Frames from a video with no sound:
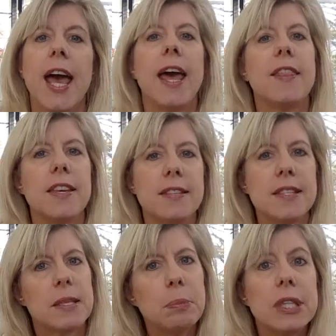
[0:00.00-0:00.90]
And then
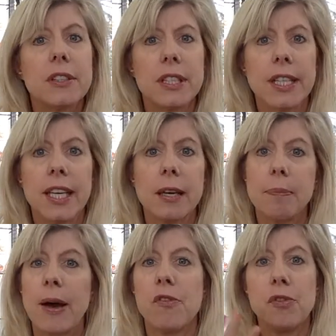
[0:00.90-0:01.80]
similarly,
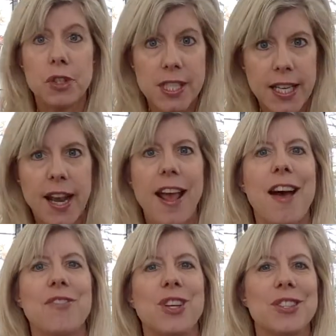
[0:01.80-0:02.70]
about
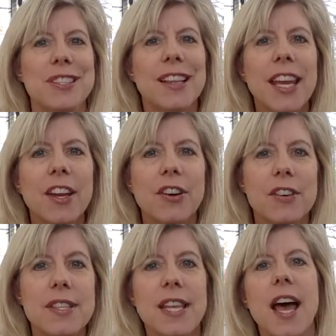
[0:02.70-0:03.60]
14.5 years later,
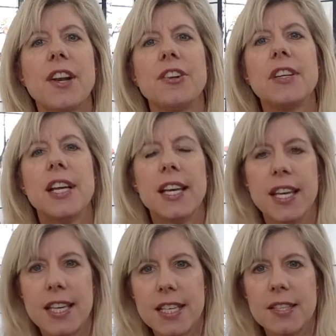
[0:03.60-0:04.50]
Saturn
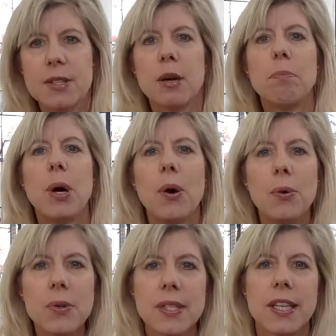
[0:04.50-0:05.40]
is
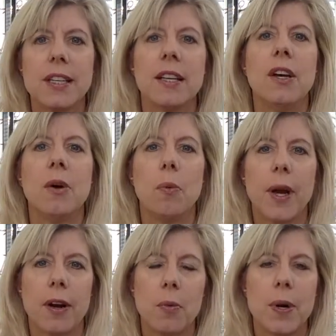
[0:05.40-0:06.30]
opposing
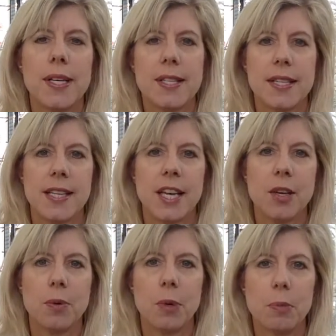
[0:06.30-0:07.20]
where it was the day
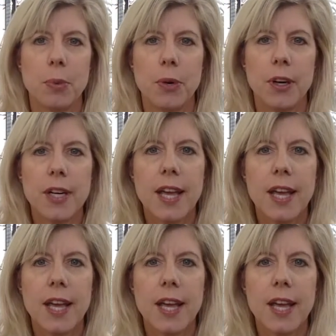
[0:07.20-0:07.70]
you were born,